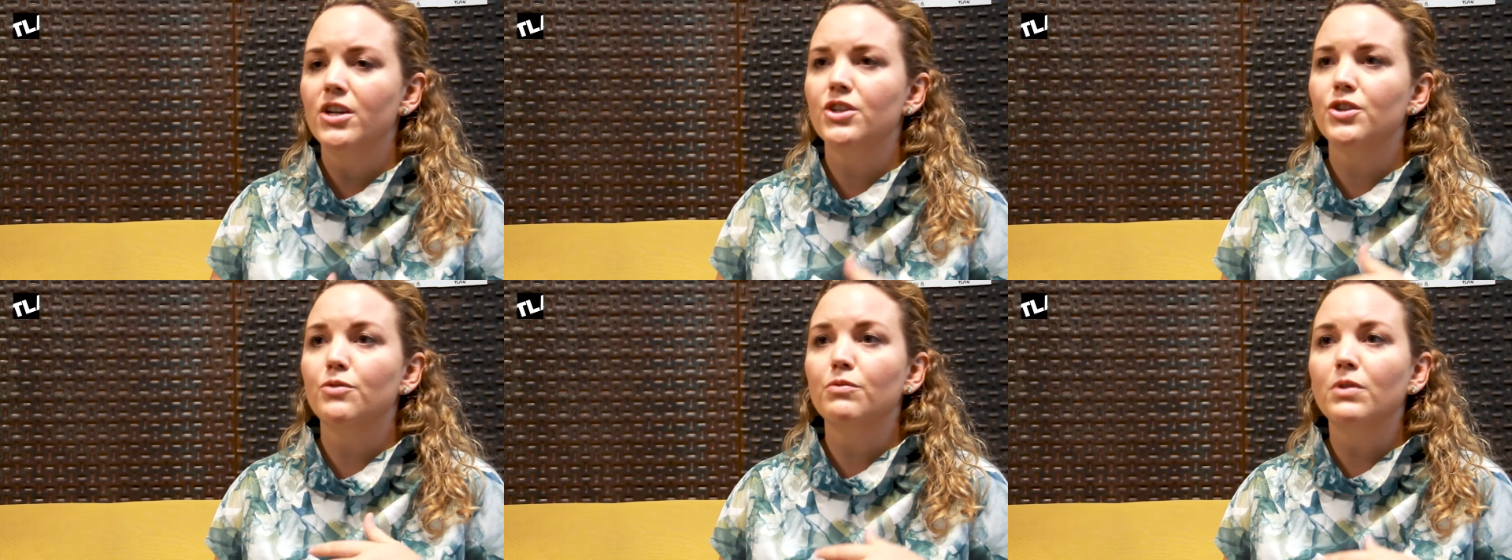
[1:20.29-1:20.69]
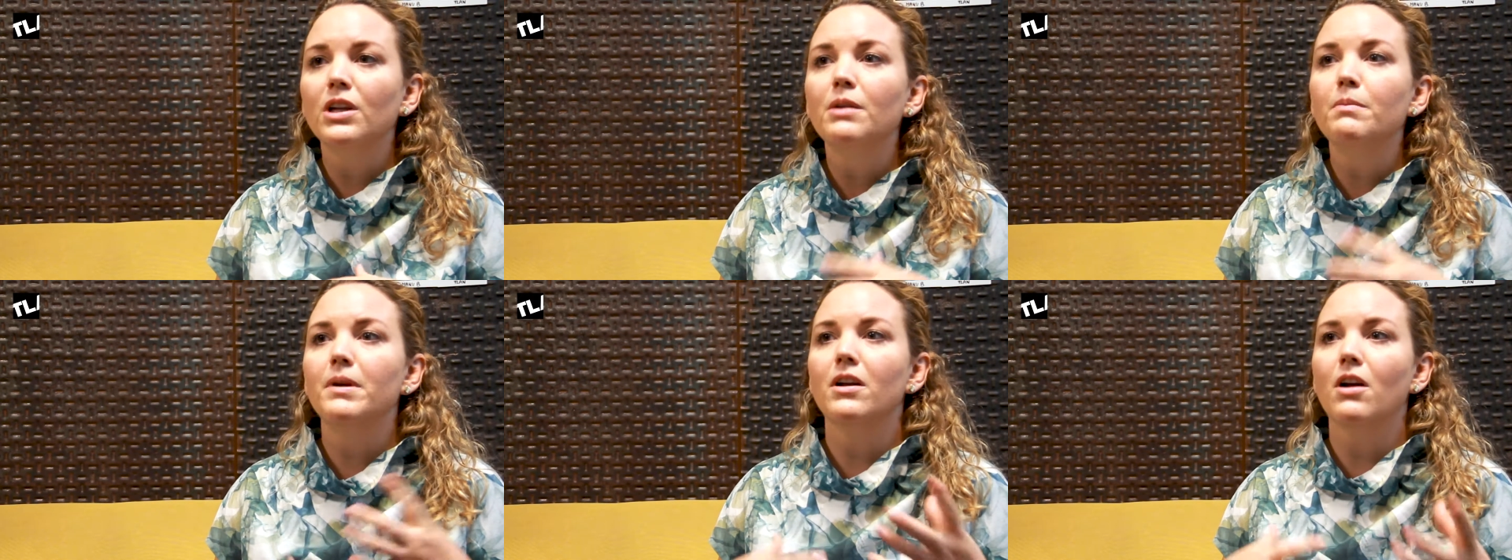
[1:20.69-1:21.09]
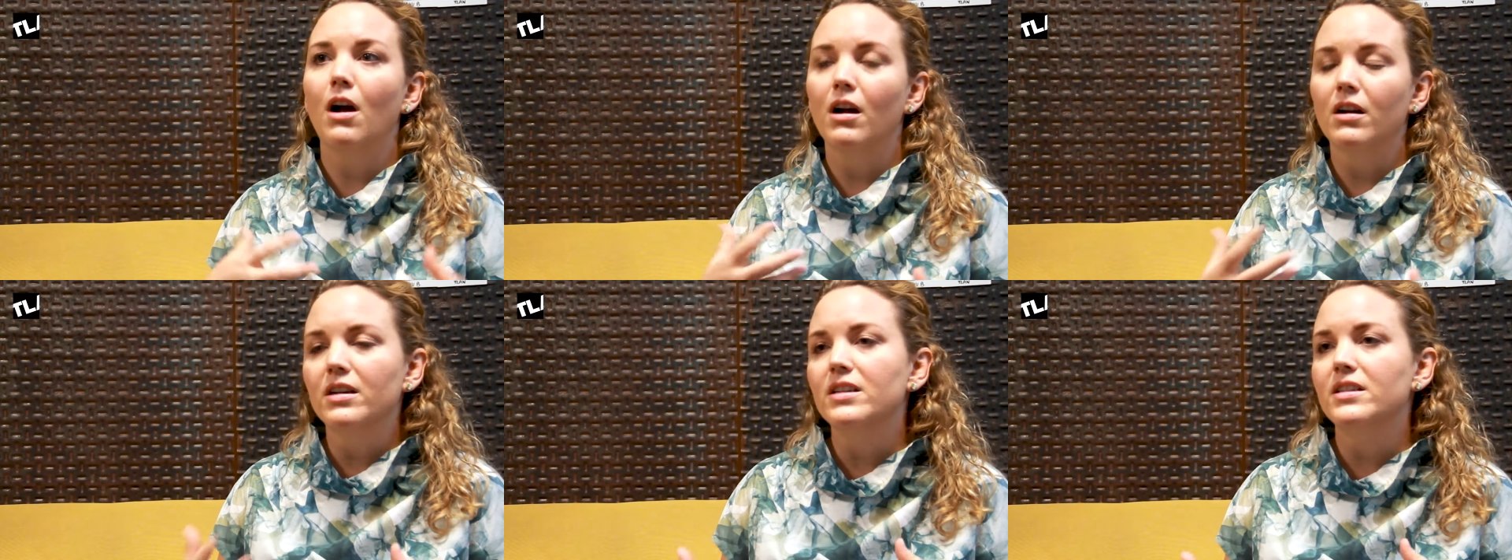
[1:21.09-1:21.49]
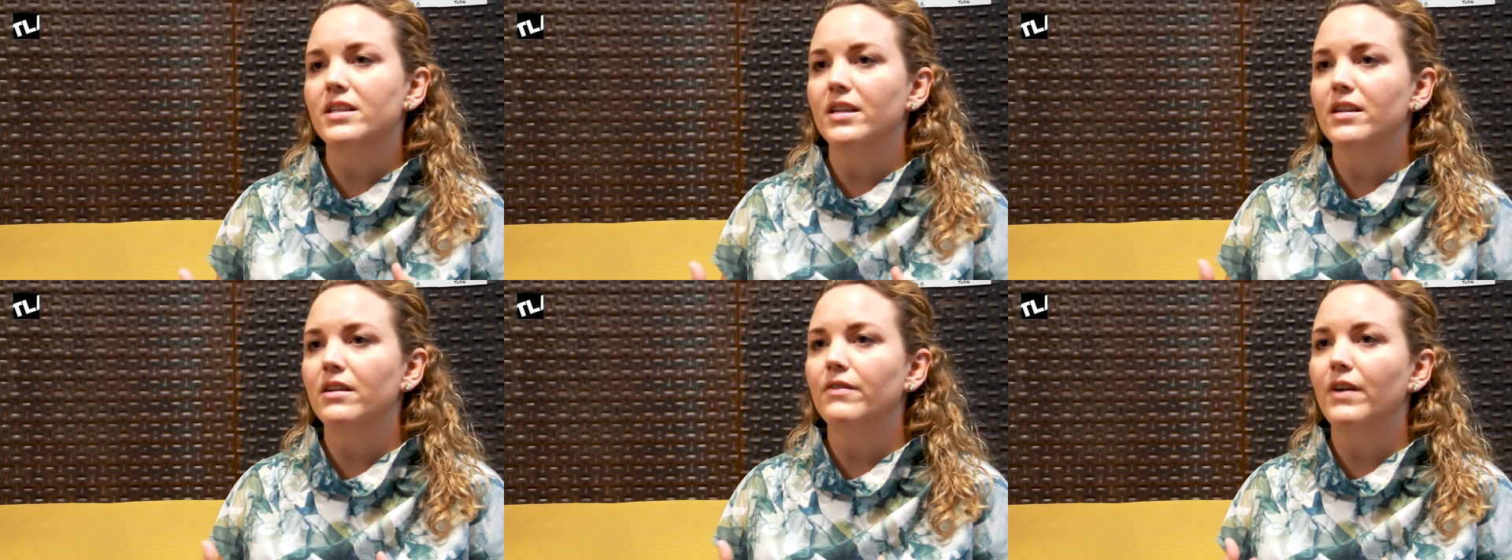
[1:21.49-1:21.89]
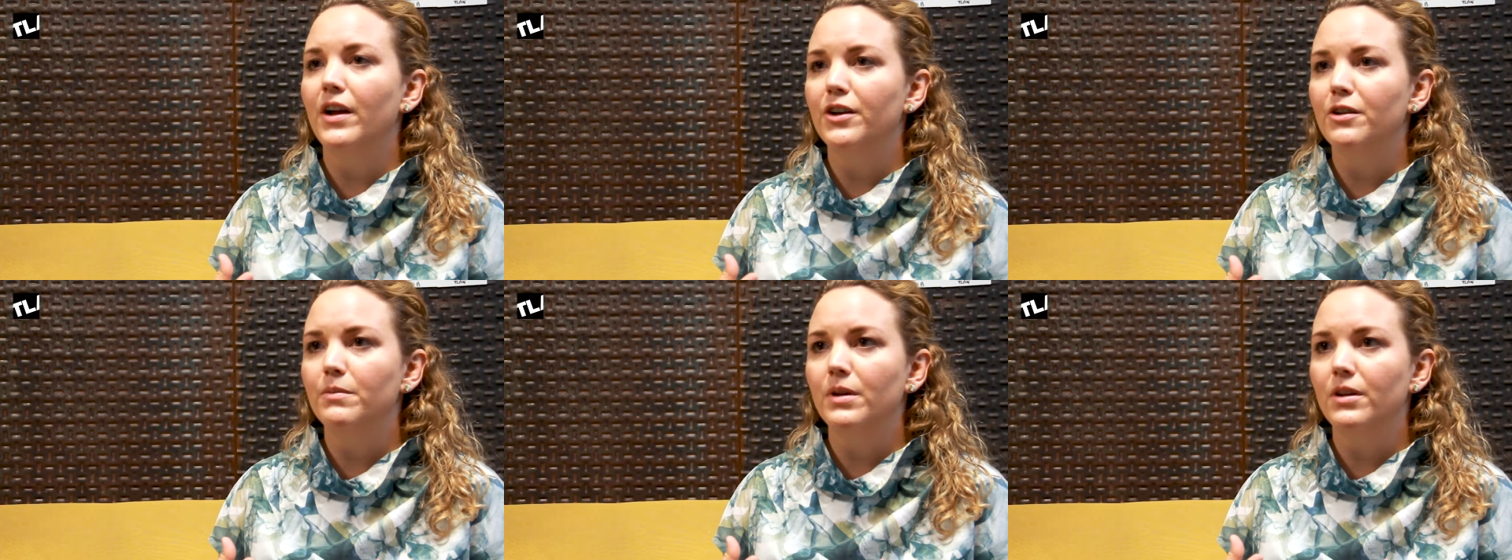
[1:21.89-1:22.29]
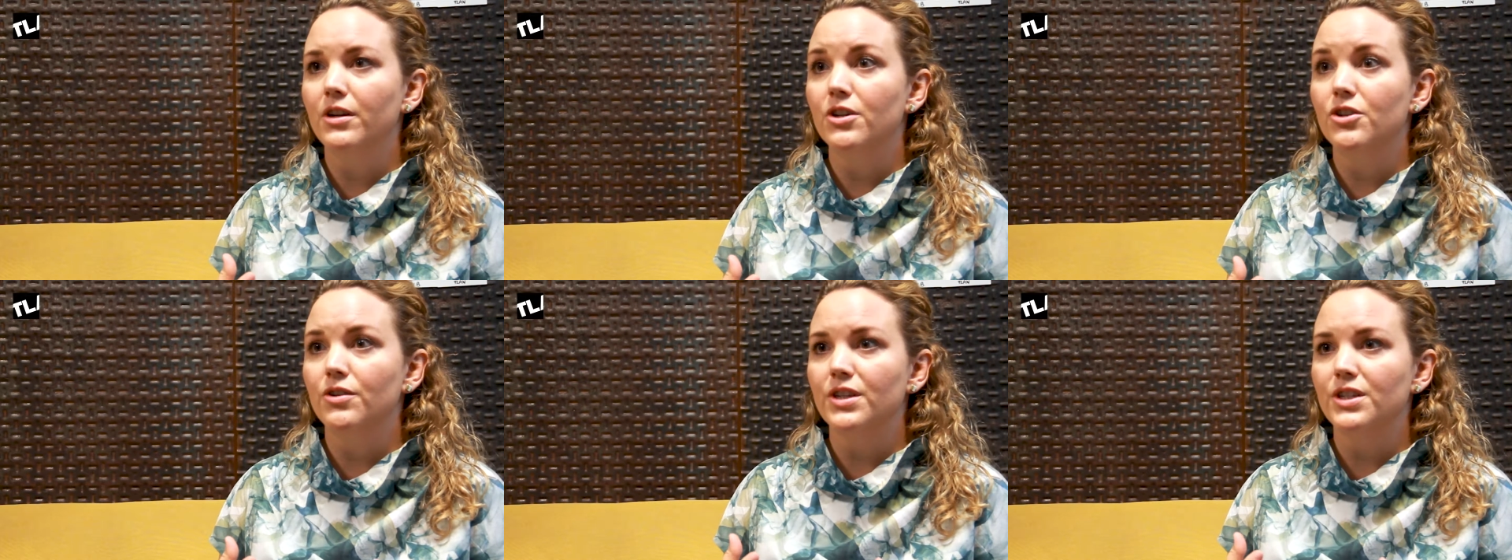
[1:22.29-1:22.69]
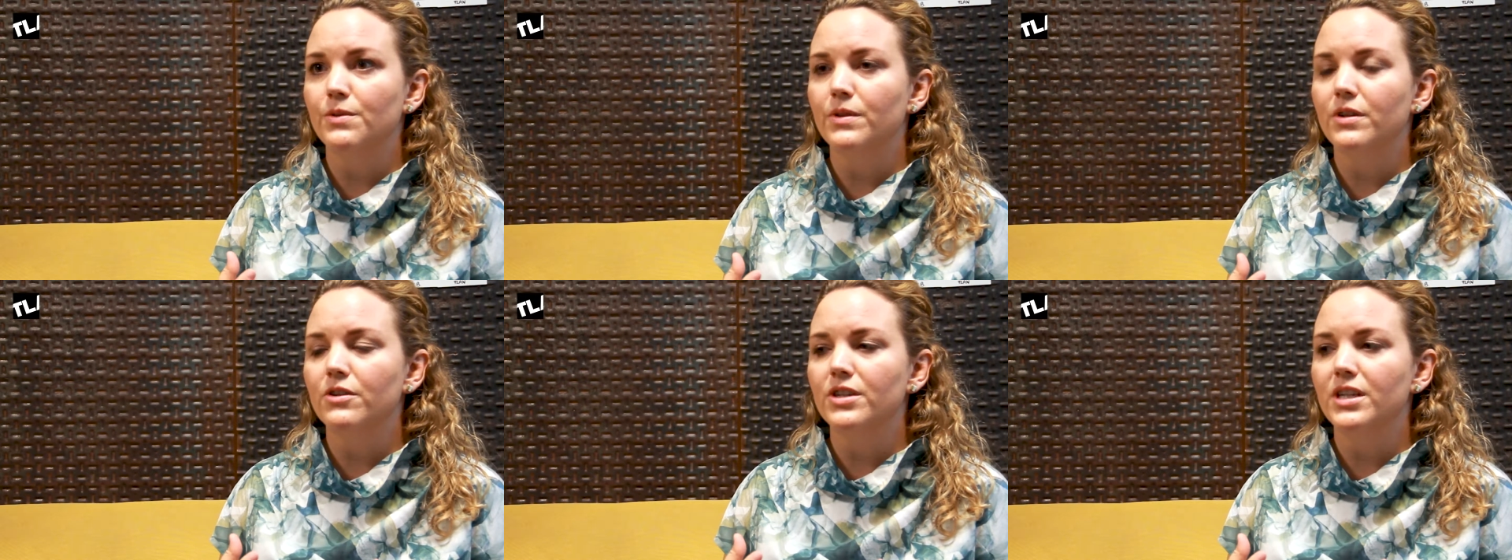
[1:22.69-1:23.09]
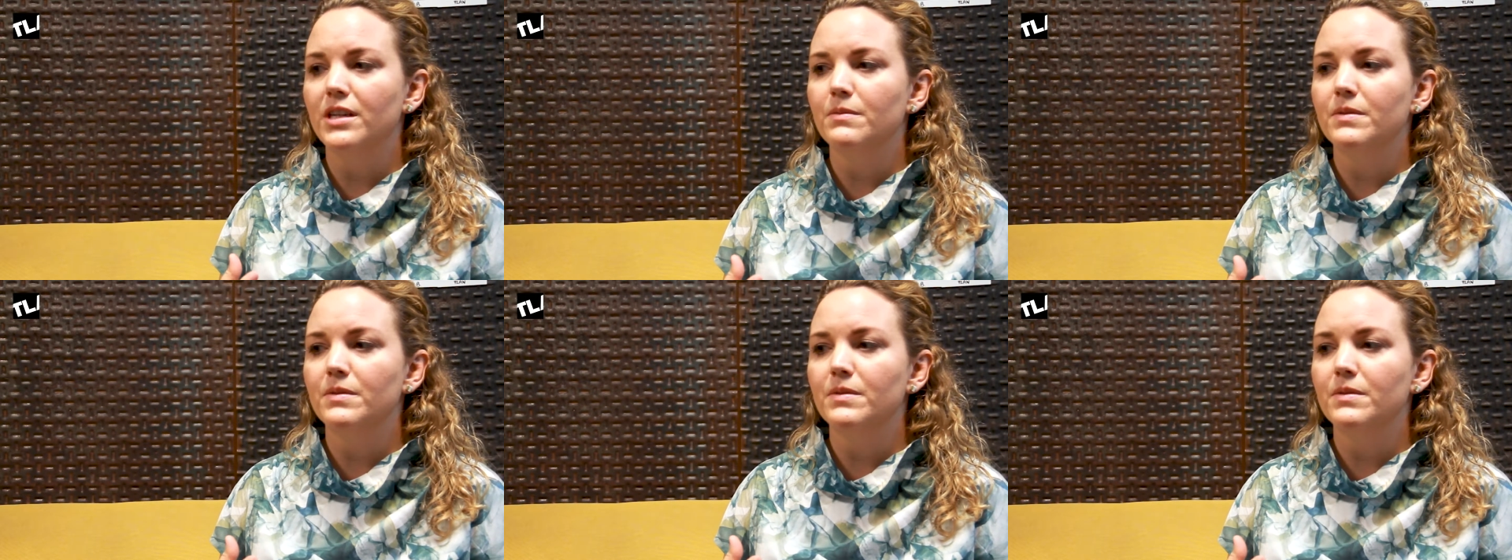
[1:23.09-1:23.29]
So really be cognizant of how you're building trust with your team.